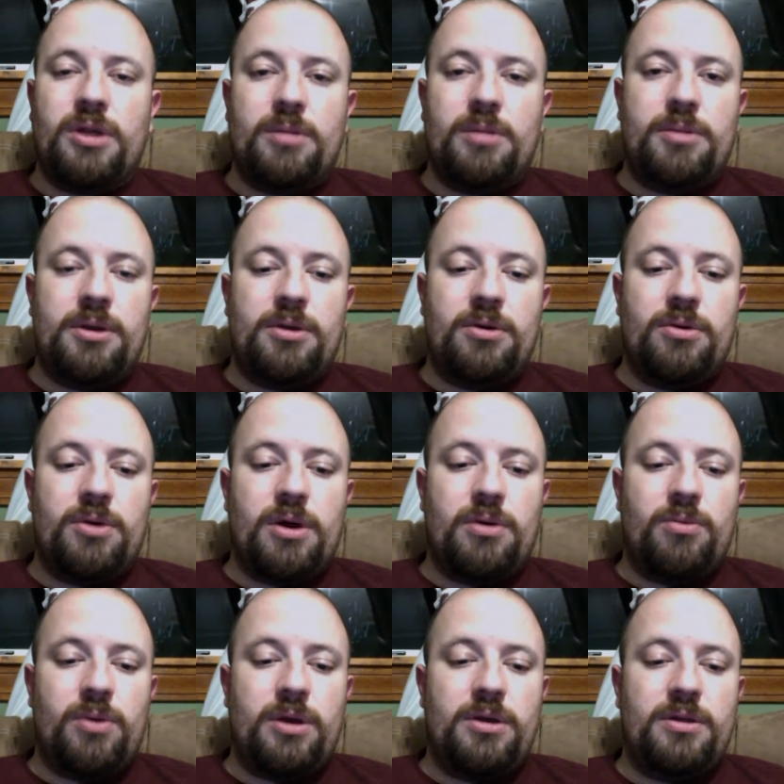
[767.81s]
Let me know
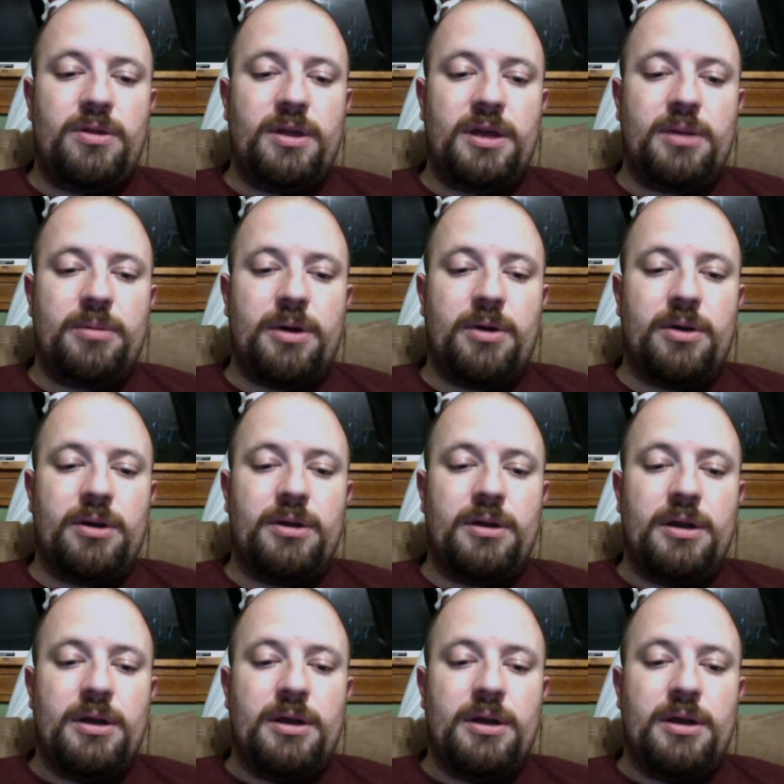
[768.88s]
what you think about it,